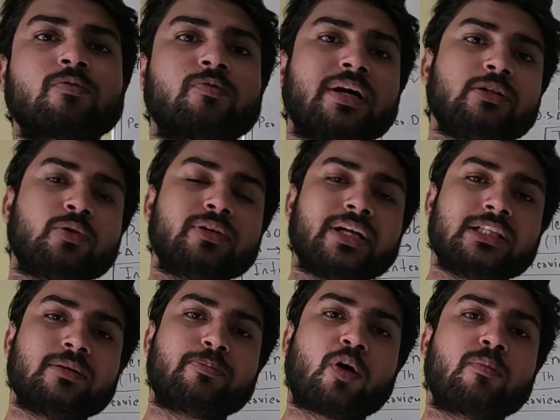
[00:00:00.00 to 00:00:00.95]
While looking
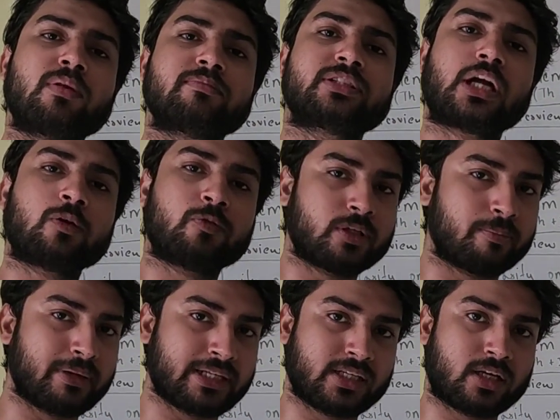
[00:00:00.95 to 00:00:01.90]
at the problem, start with the
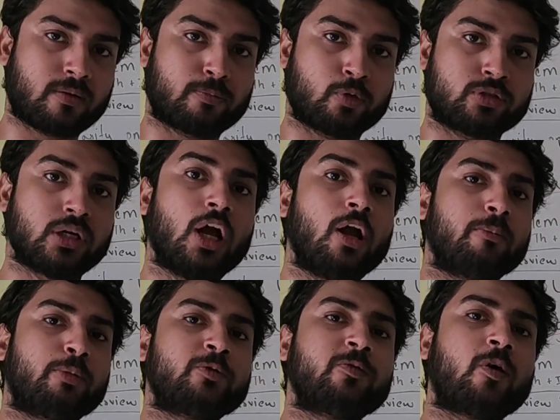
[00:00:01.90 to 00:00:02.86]
basic approach.
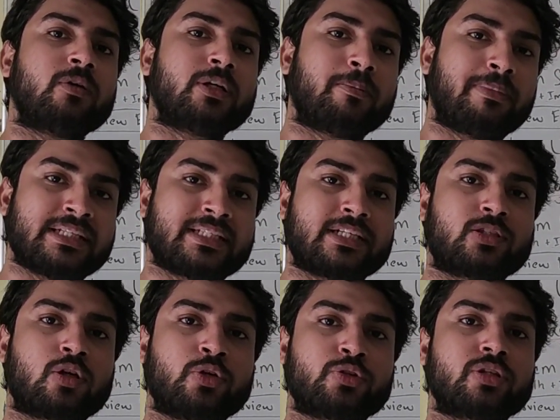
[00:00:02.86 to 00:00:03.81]
Put forward a basic
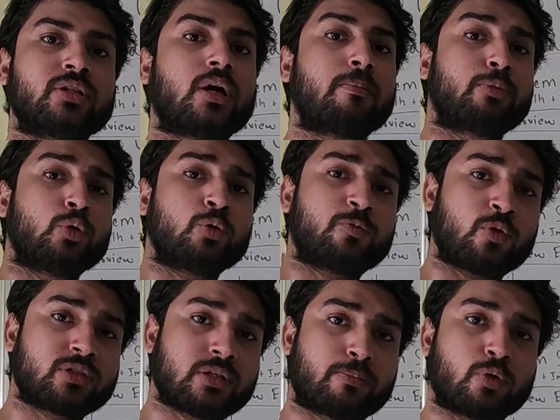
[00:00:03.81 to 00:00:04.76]
solution, a brute
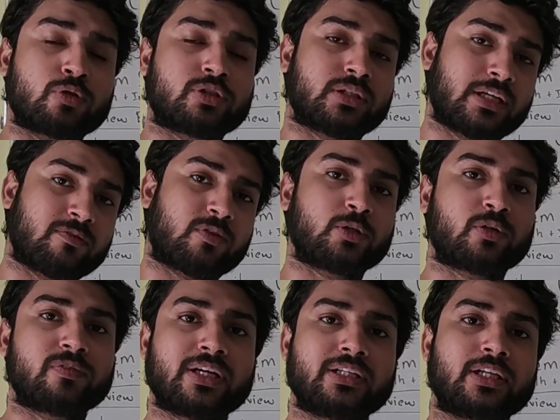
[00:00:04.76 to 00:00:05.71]
force approach in front
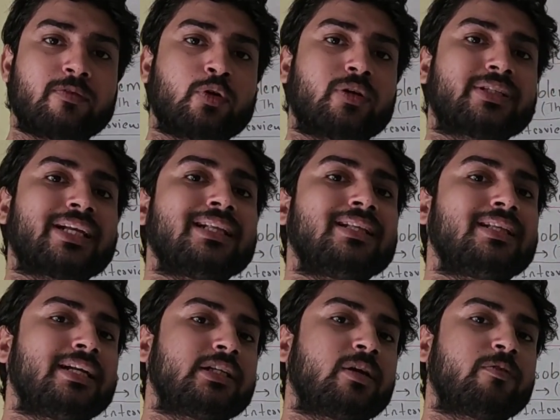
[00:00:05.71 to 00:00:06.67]
of the interviewer. Tell
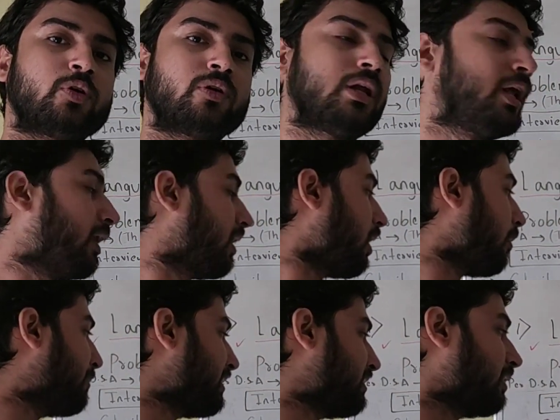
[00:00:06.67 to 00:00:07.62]
the interviewer
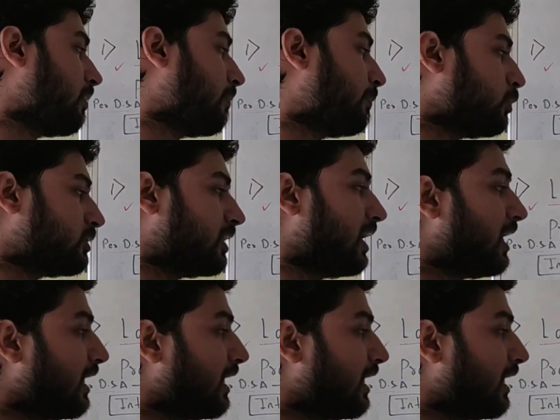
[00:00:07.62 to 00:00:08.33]
a basic approach.